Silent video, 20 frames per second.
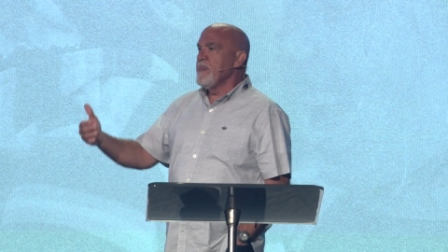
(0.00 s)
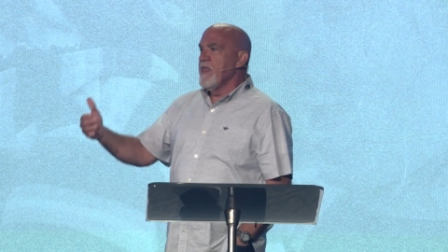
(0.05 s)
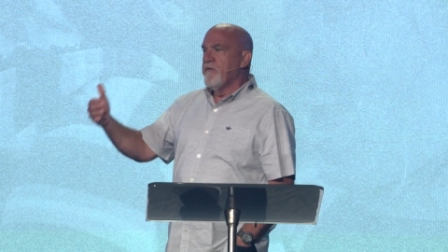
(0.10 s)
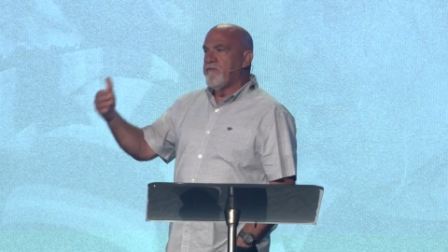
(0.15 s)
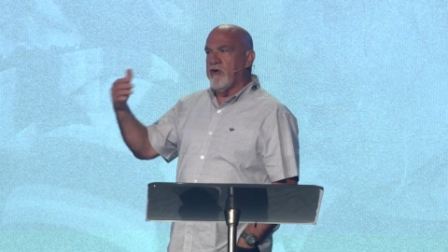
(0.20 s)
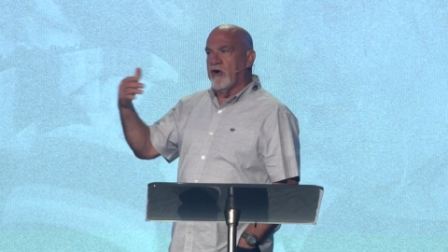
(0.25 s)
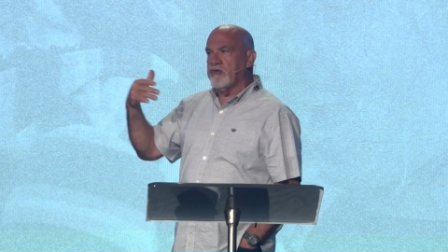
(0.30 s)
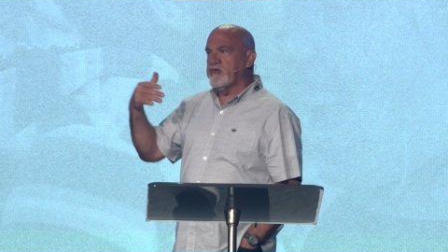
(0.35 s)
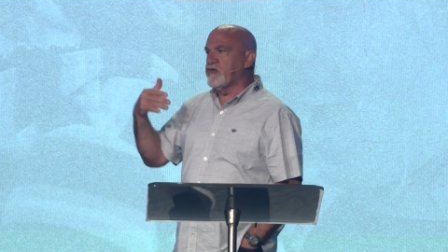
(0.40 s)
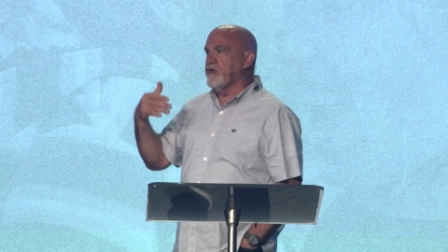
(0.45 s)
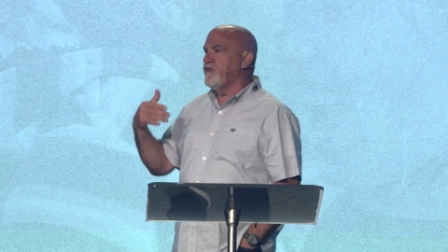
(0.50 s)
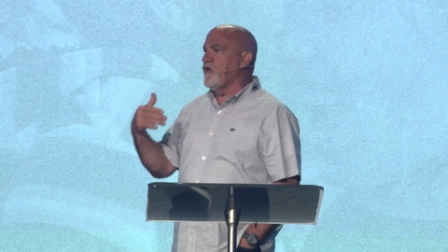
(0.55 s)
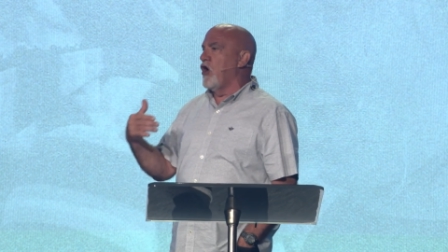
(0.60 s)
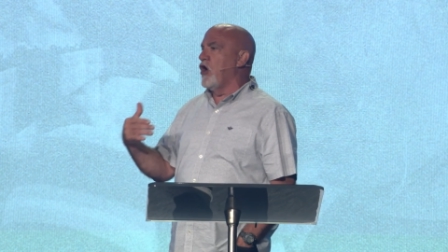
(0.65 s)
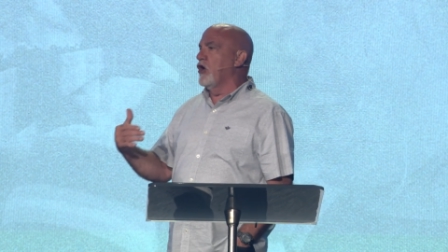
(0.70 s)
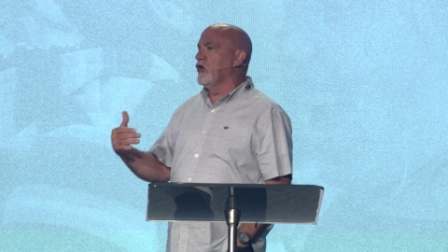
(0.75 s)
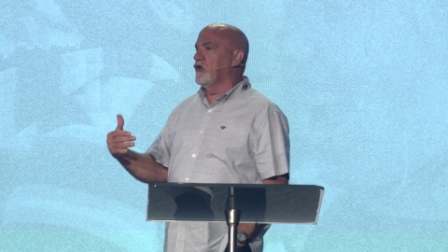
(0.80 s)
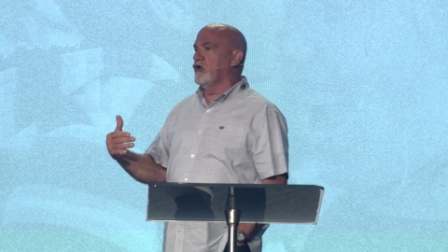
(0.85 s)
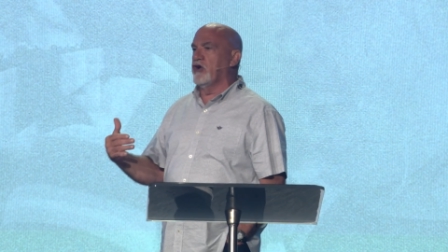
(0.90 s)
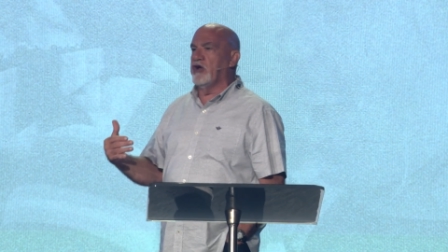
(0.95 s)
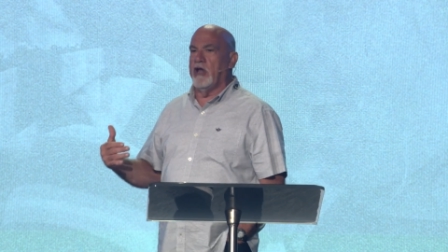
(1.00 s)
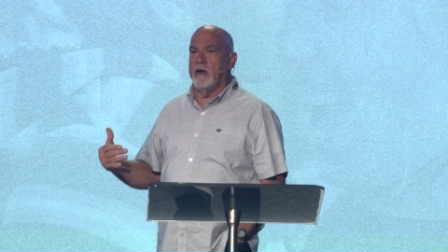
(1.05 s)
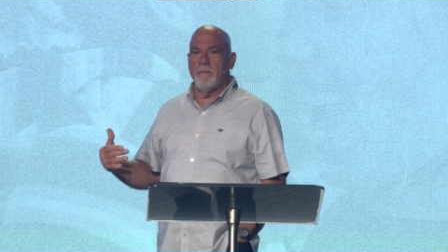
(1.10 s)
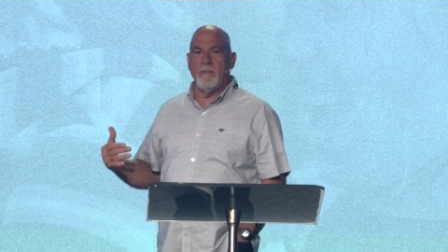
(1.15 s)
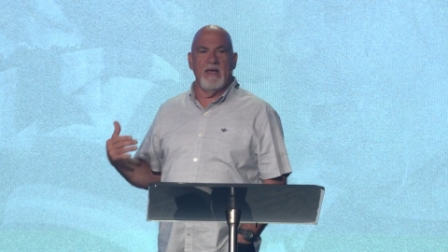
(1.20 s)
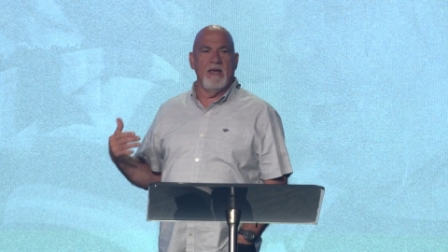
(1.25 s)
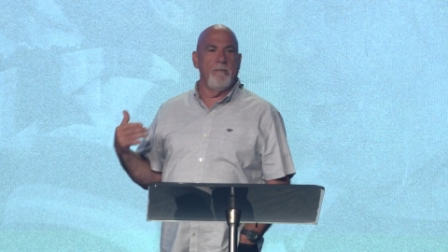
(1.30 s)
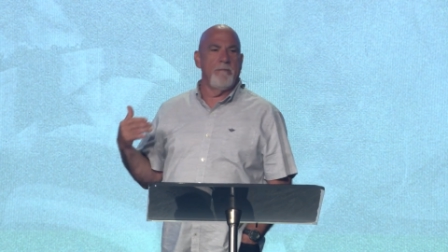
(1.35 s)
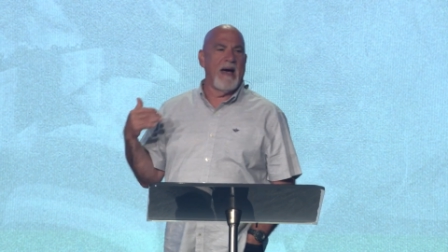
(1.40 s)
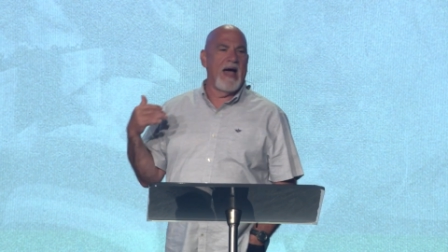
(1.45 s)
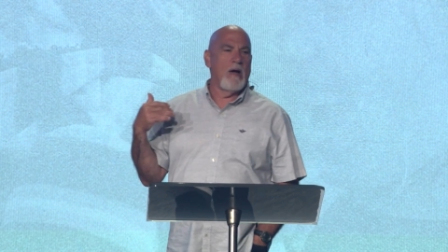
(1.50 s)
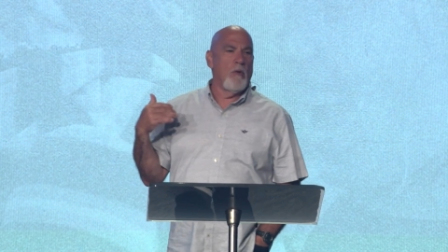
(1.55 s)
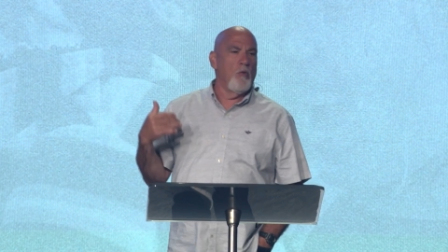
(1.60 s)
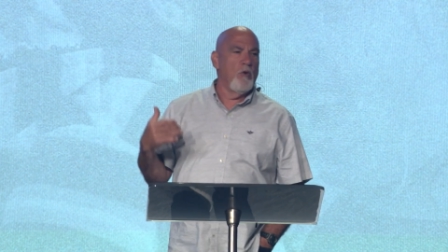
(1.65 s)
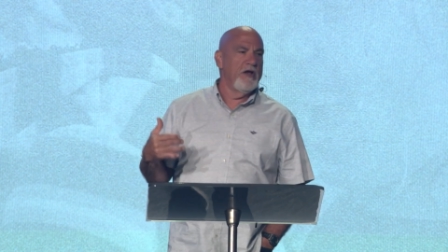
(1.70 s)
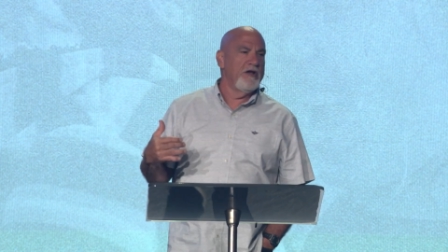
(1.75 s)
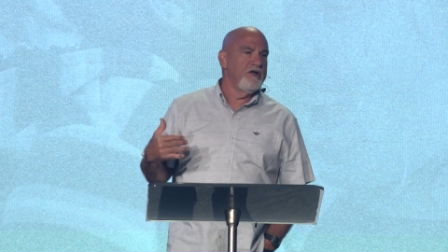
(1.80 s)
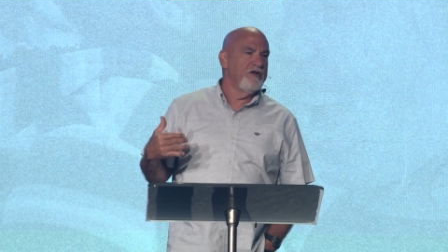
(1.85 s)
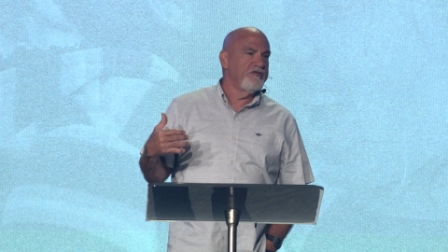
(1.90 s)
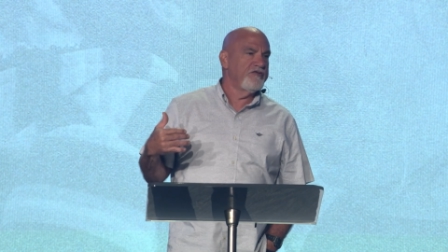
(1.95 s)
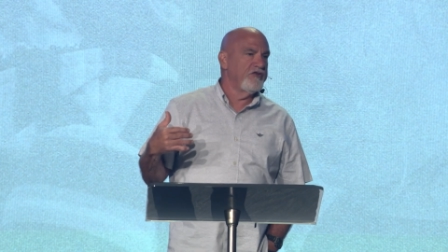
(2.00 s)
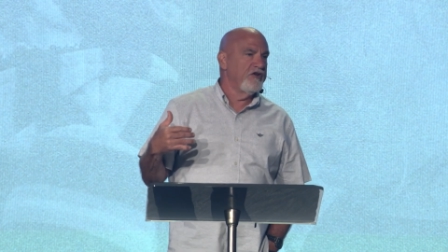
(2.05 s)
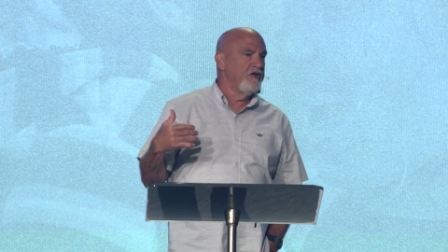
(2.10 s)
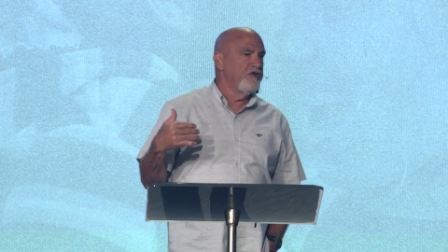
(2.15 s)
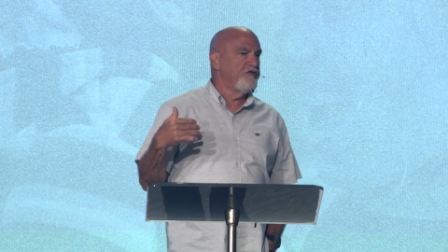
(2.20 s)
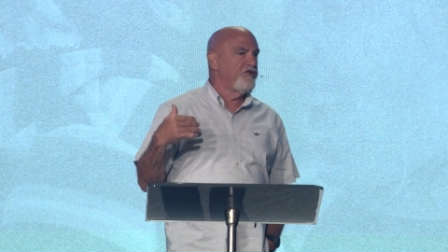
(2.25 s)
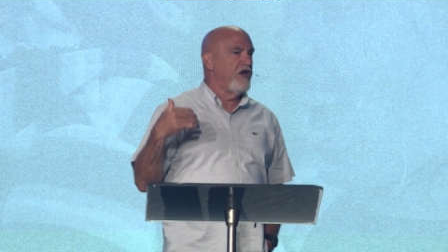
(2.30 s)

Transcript: First of all, you're going to be my witnesses